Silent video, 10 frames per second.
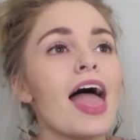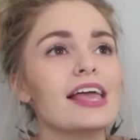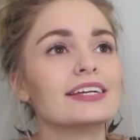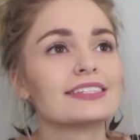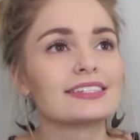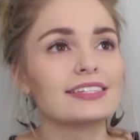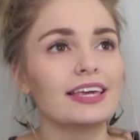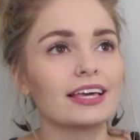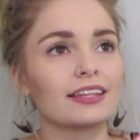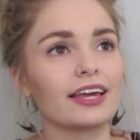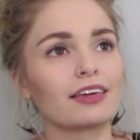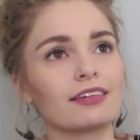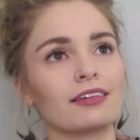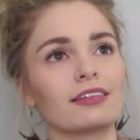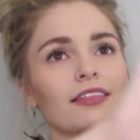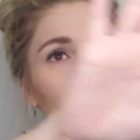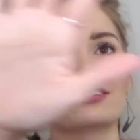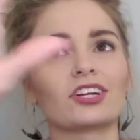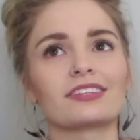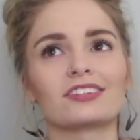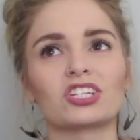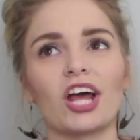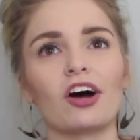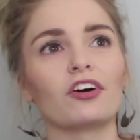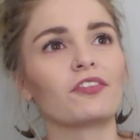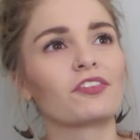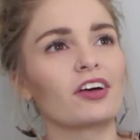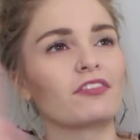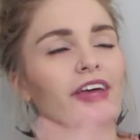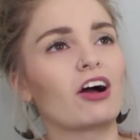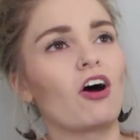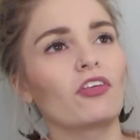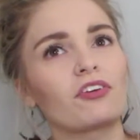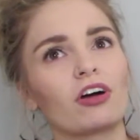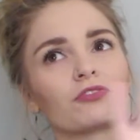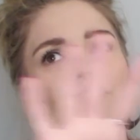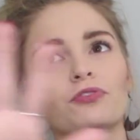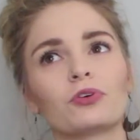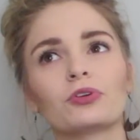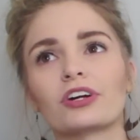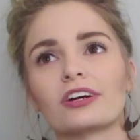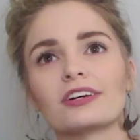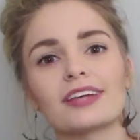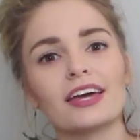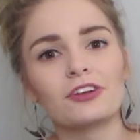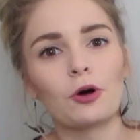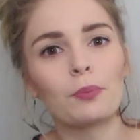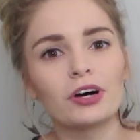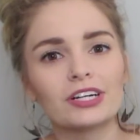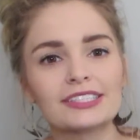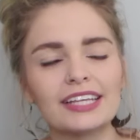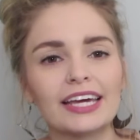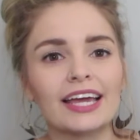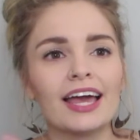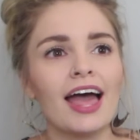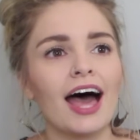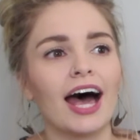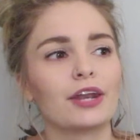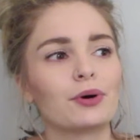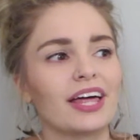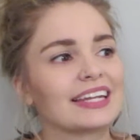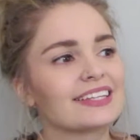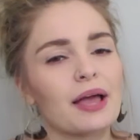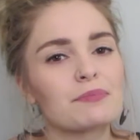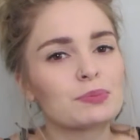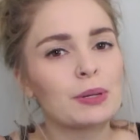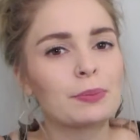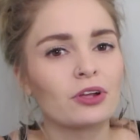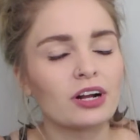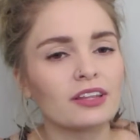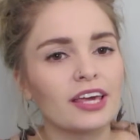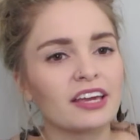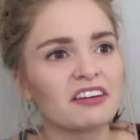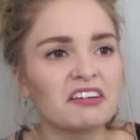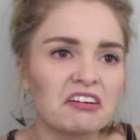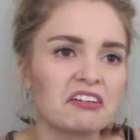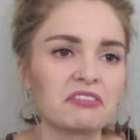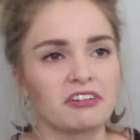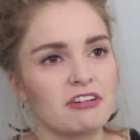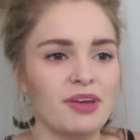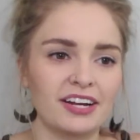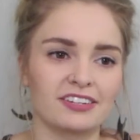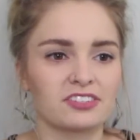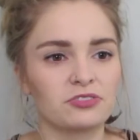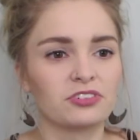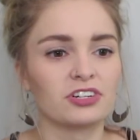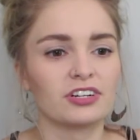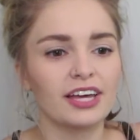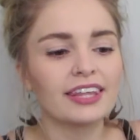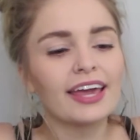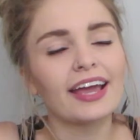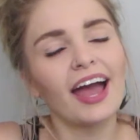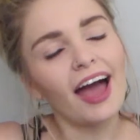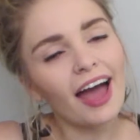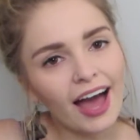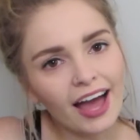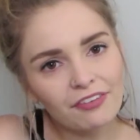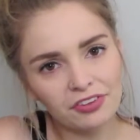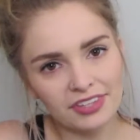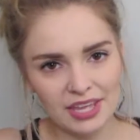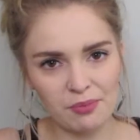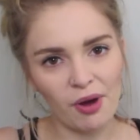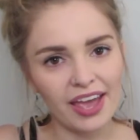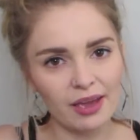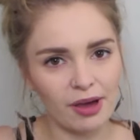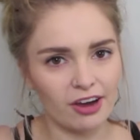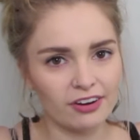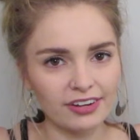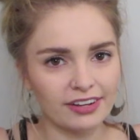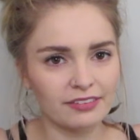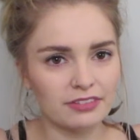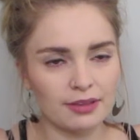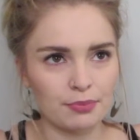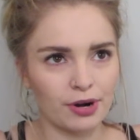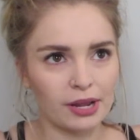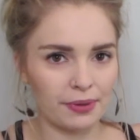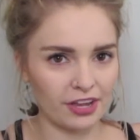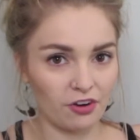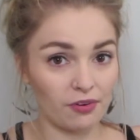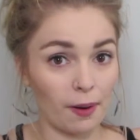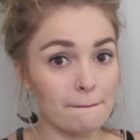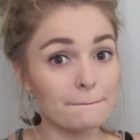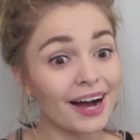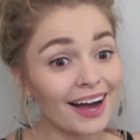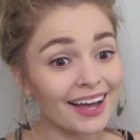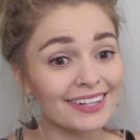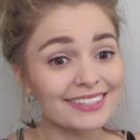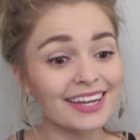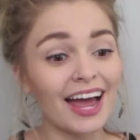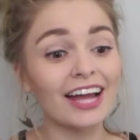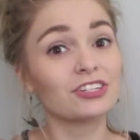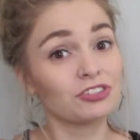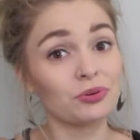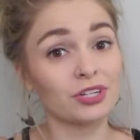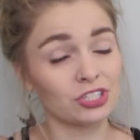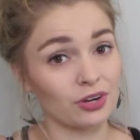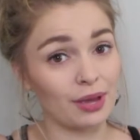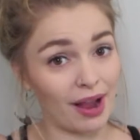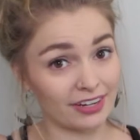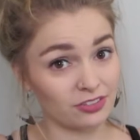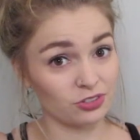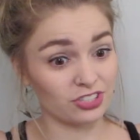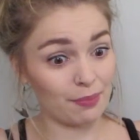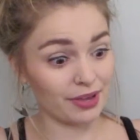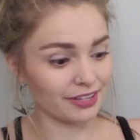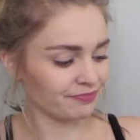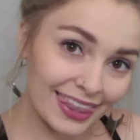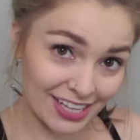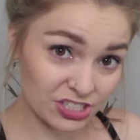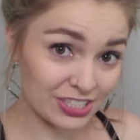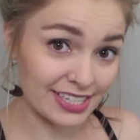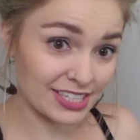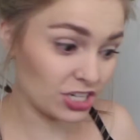and seeing like just the shelves of like all these colorful folders and notebooks. Like, I know a lot of times people are like, oh, we're going back to school. And like, I feel the same way about summer break being over, but I do enjoy back to school shopping. Let's just get